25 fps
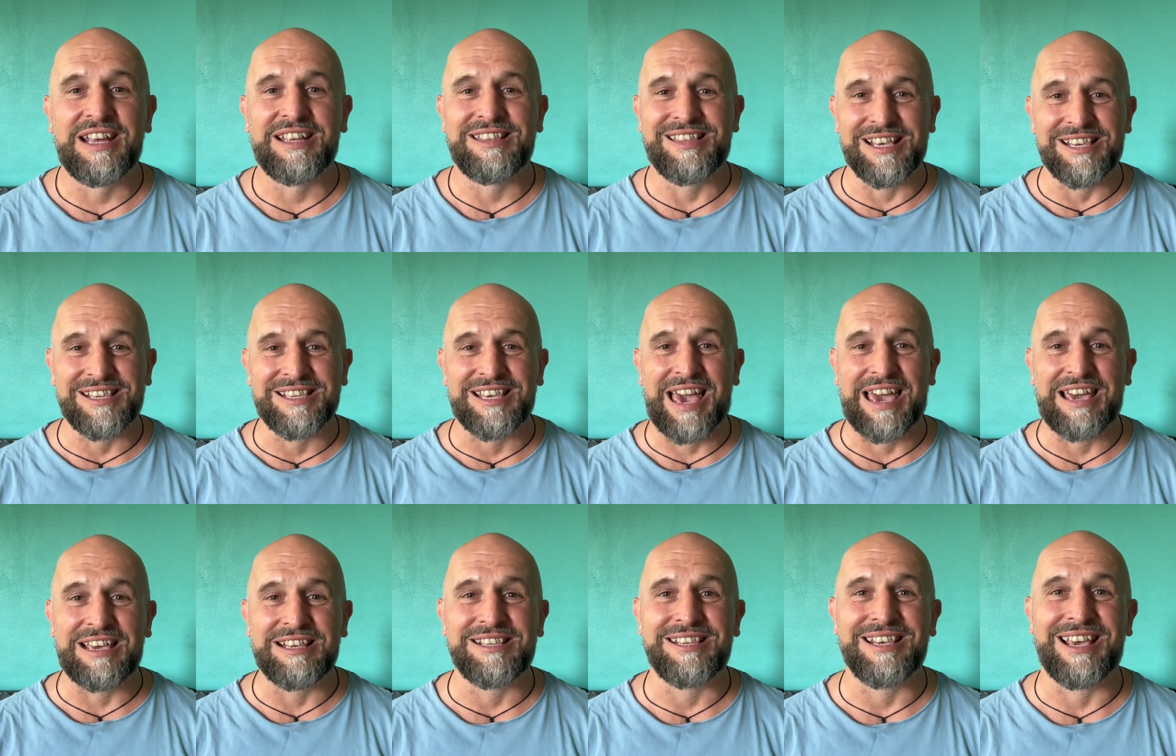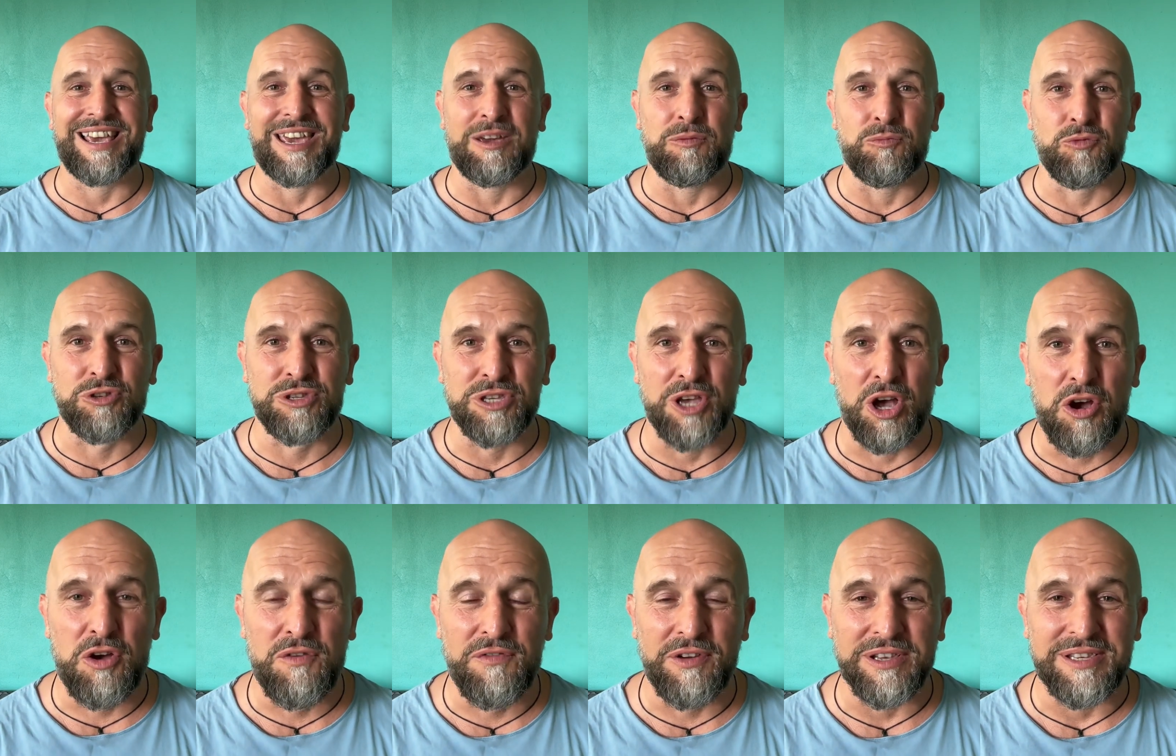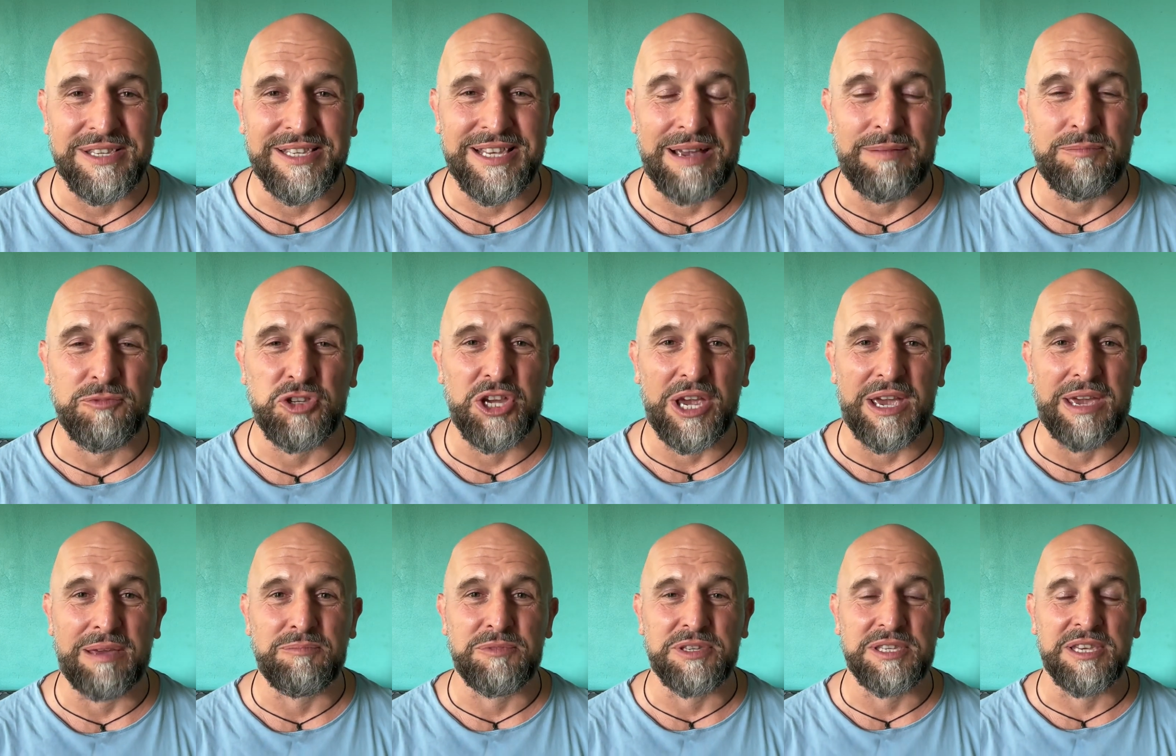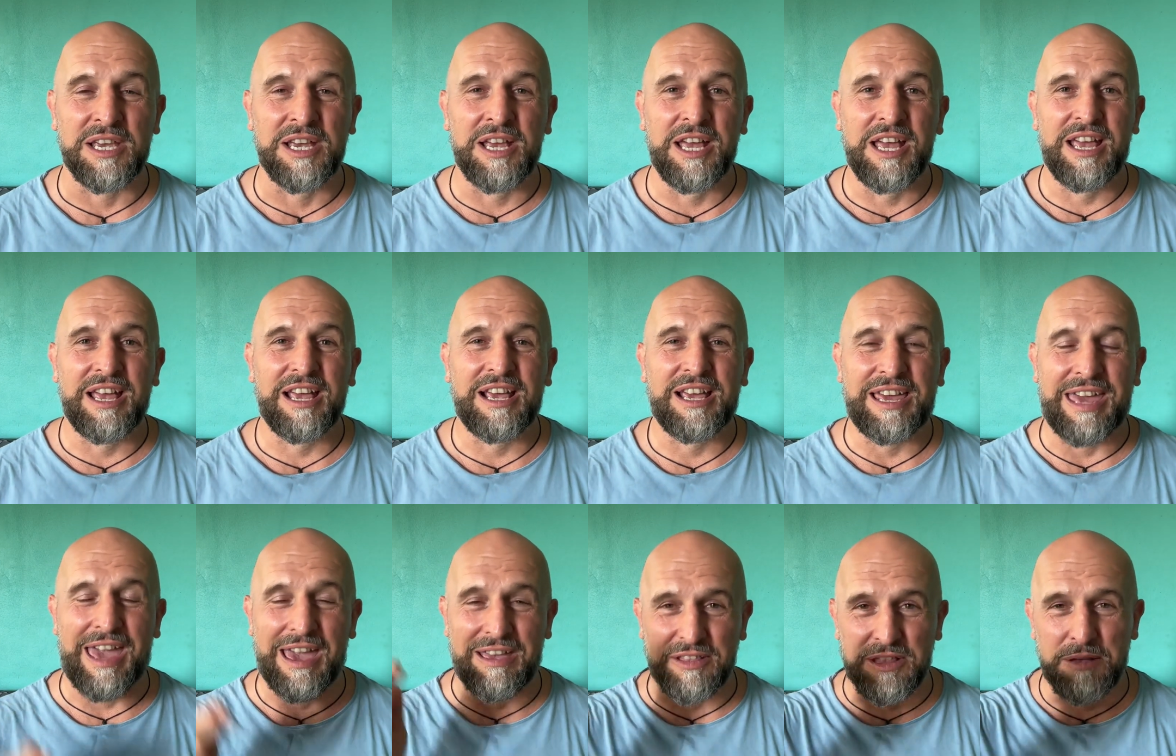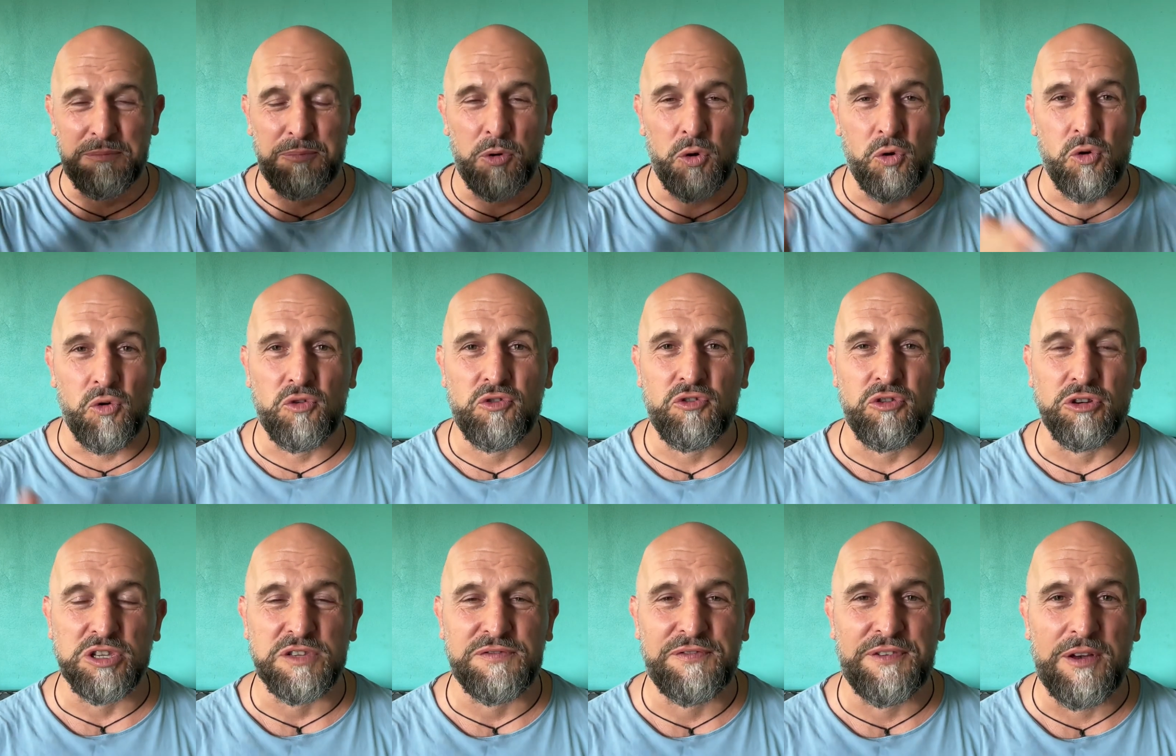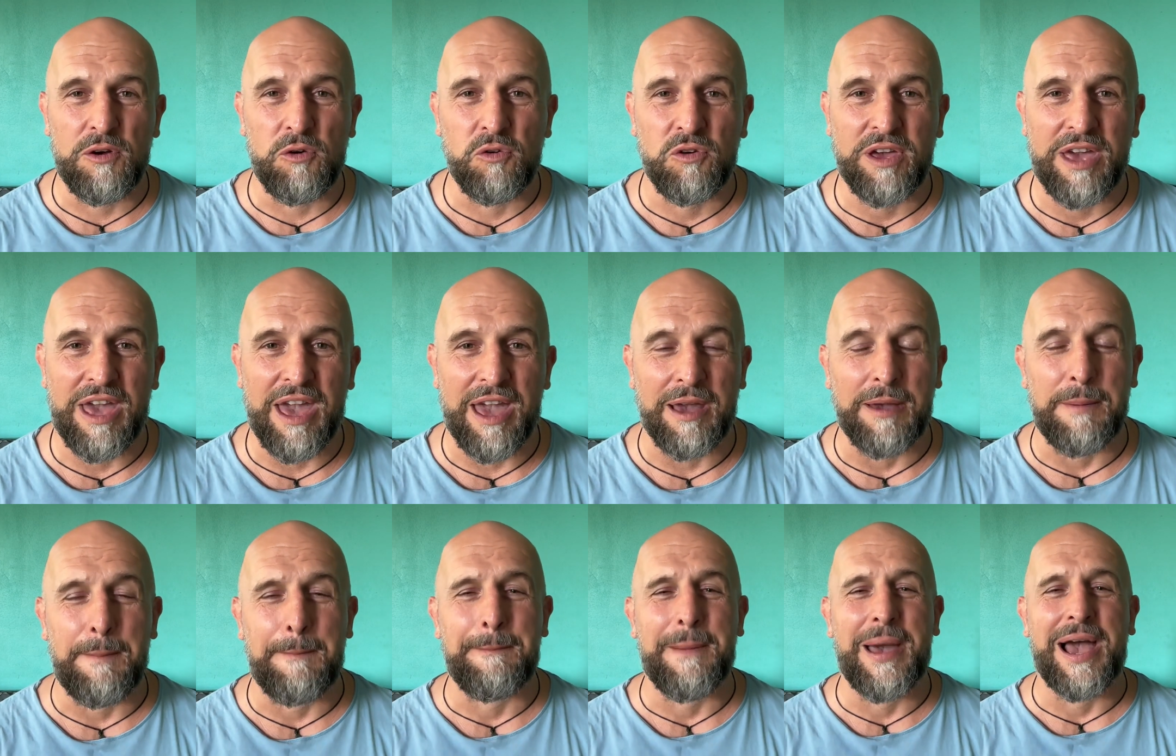This case, it was over. Sam James kicked the ball, crossfield kick,